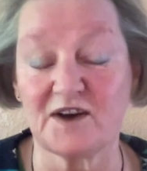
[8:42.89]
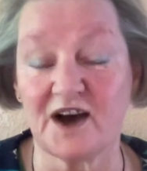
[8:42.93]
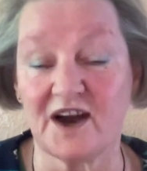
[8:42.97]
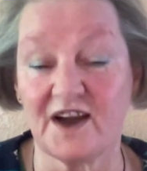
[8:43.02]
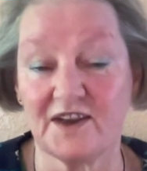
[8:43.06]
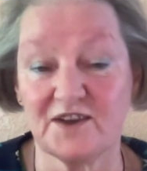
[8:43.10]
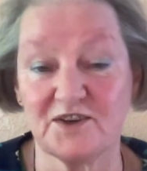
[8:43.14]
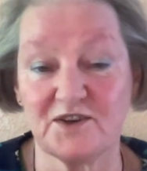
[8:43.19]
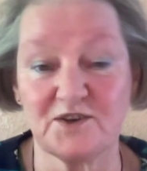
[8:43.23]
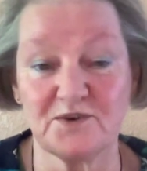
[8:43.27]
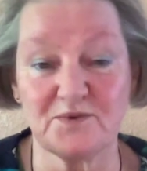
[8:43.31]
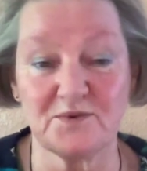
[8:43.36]

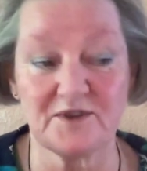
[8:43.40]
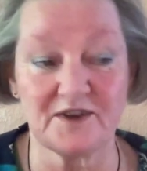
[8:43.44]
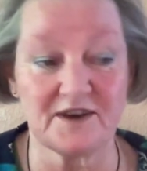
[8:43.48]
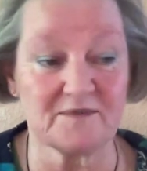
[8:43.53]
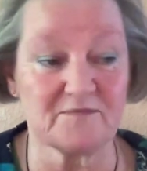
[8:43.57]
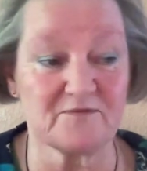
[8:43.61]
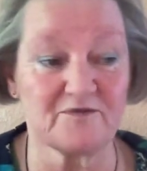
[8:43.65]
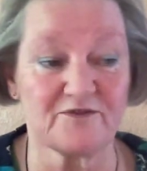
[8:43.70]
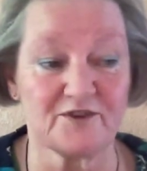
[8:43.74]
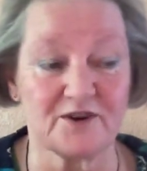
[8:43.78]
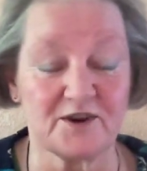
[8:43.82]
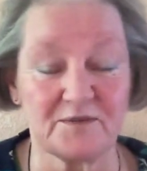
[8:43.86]
I knew
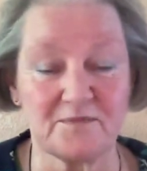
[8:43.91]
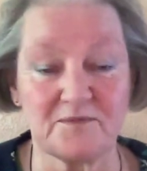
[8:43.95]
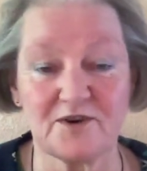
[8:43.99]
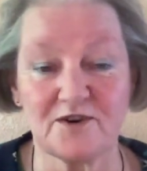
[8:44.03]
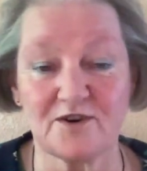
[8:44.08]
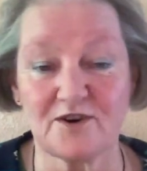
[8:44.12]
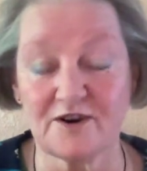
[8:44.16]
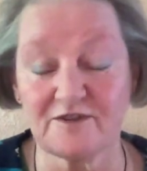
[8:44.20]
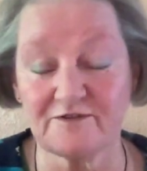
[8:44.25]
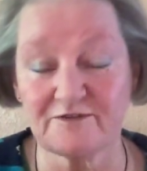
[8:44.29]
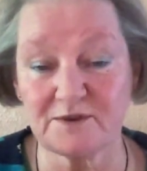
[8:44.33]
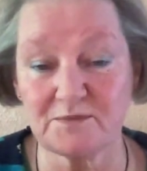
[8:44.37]
them from the
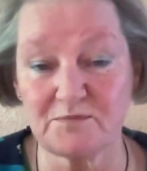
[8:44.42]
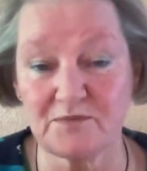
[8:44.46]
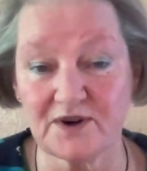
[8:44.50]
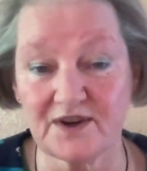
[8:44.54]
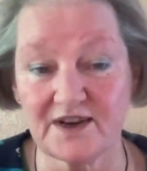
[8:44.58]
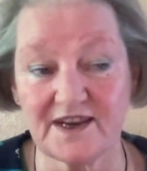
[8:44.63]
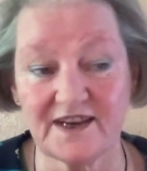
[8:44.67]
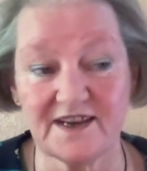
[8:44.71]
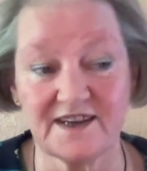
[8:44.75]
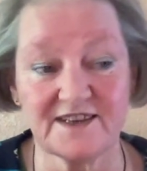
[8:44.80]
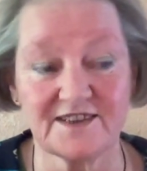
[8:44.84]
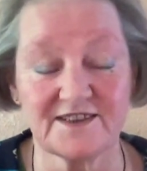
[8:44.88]
coffee
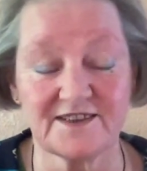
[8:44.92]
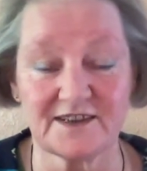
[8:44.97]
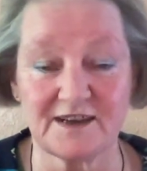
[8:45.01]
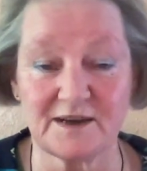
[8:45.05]
breaks,